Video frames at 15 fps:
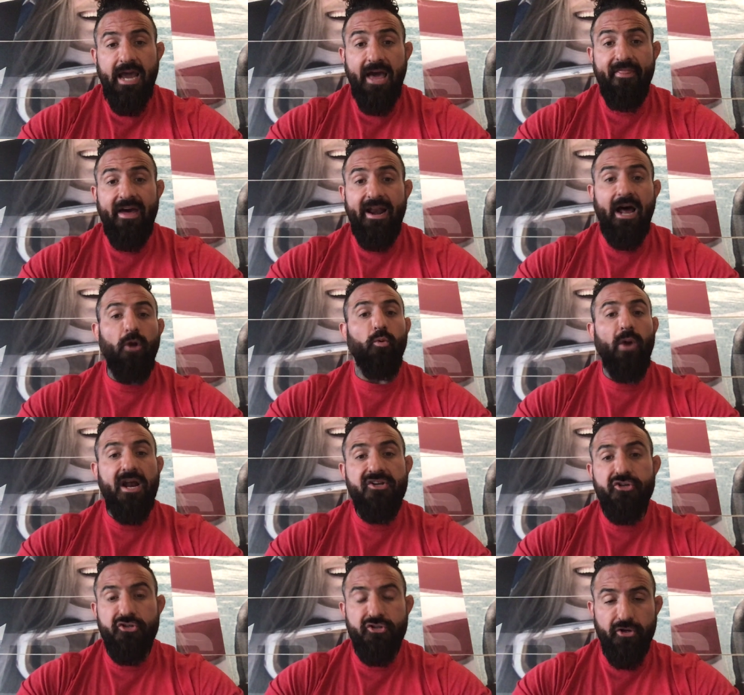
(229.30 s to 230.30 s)
And then I'll
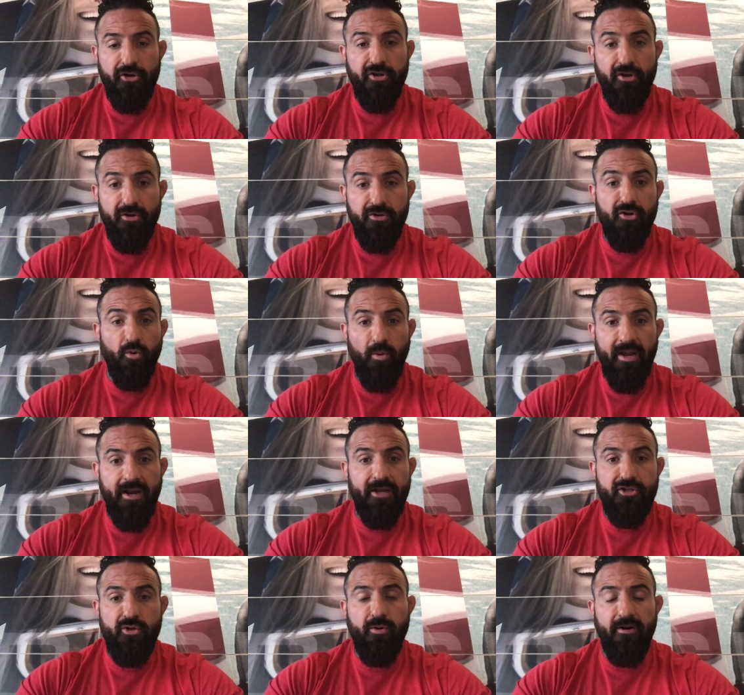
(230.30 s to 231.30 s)
register you to win
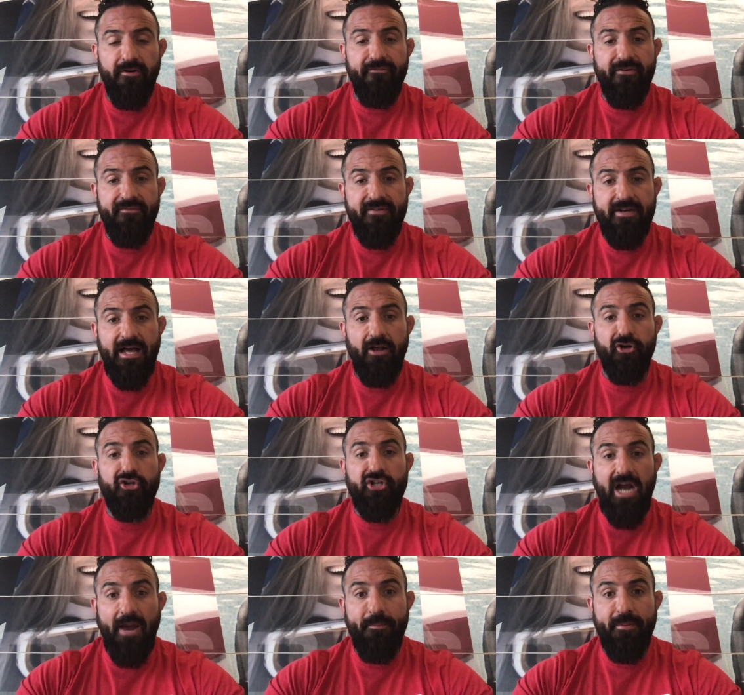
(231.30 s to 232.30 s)
a $250
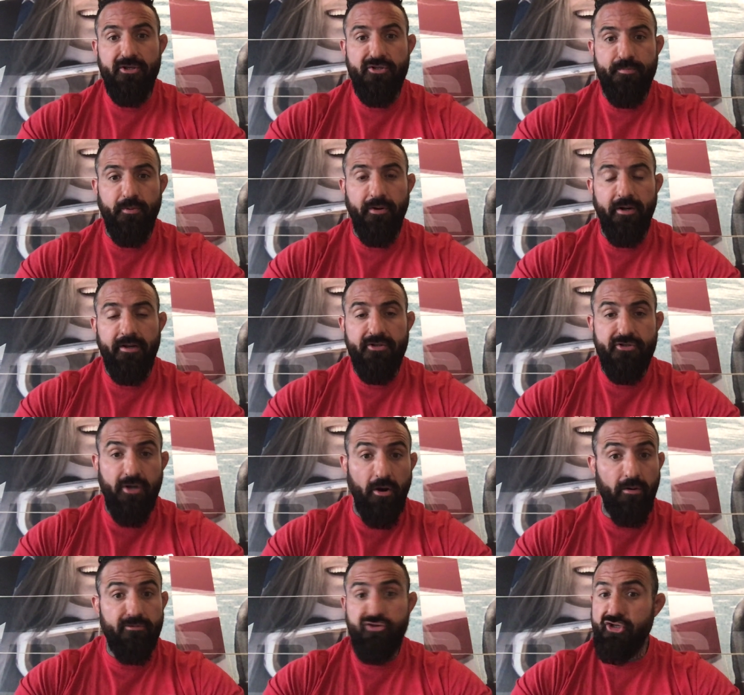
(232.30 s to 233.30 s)
shopping spree.
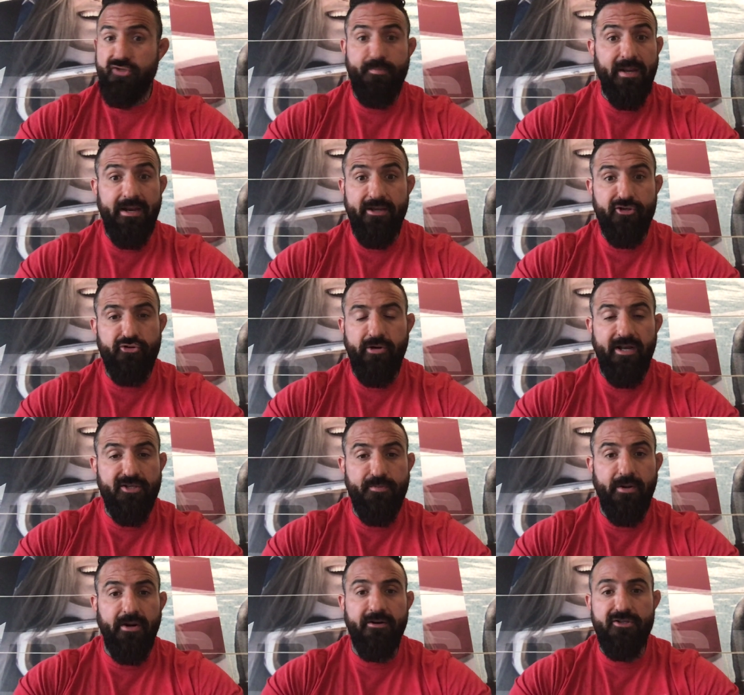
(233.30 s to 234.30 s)
So just being as
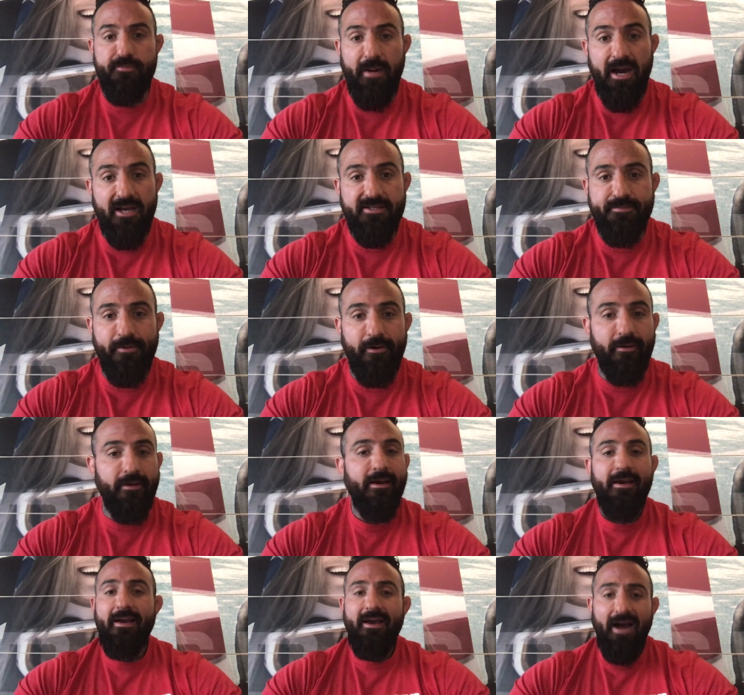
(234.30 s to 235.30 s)
transparent as
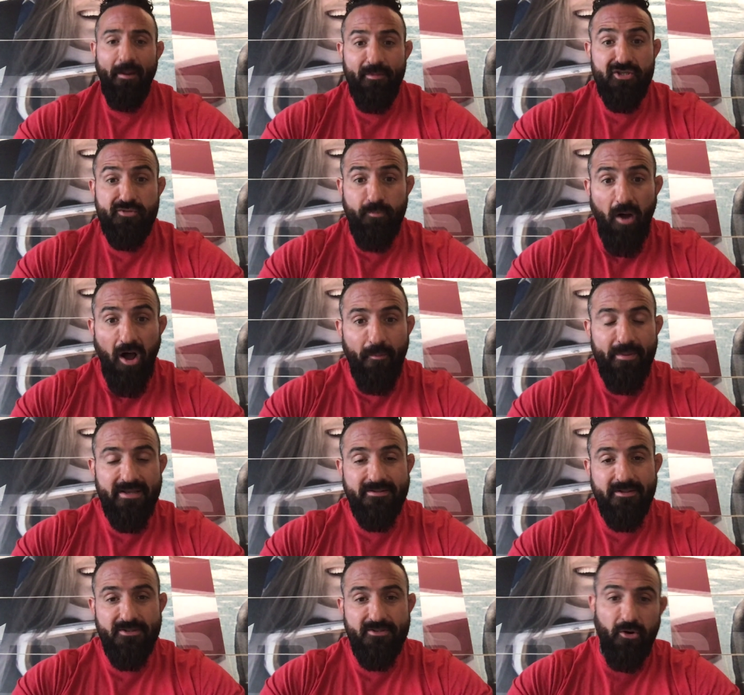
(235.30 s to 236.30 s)
possible, I'm a small
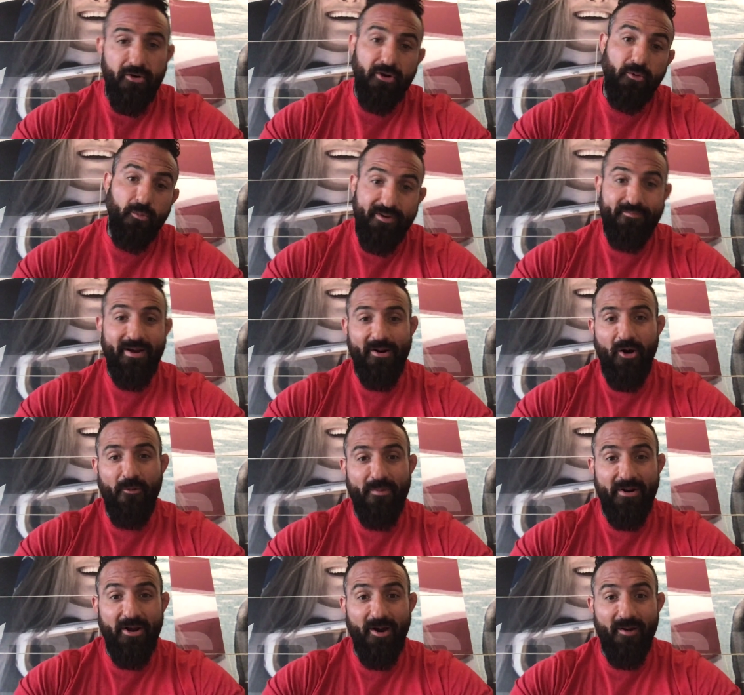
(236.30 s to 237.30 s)
business owner. We've been
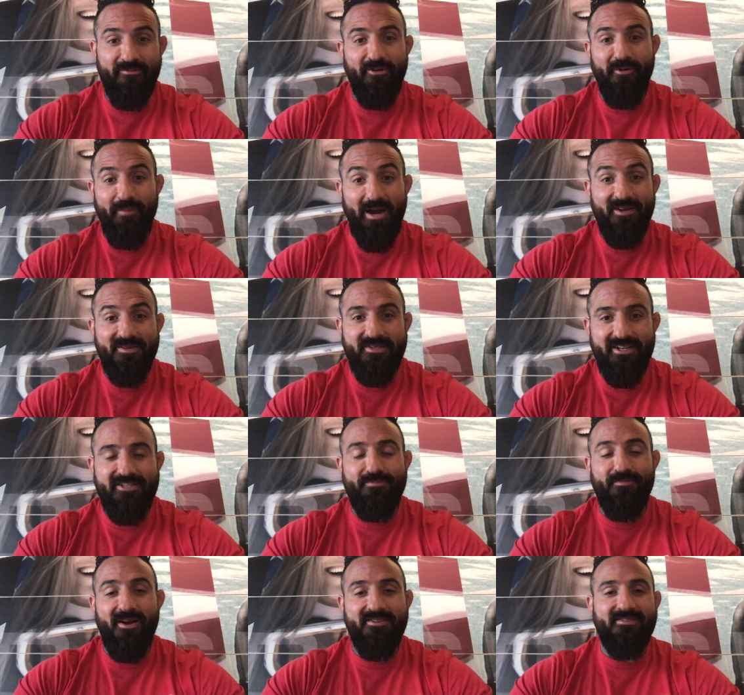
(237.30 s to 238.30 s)
open up for about
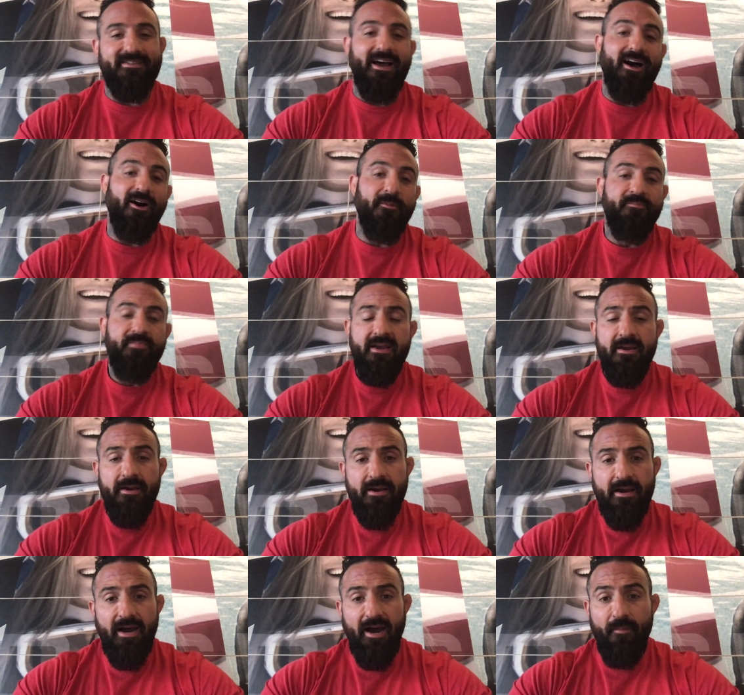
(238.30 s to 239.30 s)
6 months now.
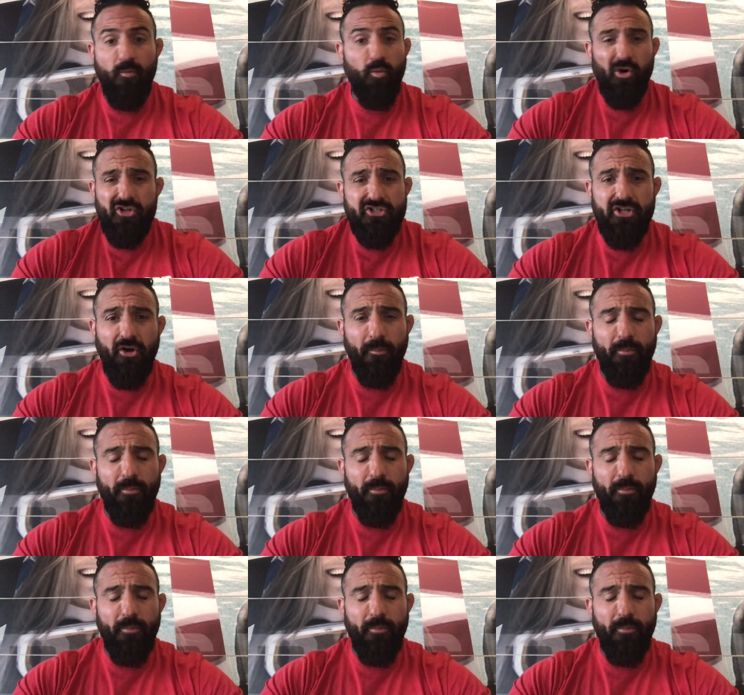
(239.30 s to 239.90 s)
We're still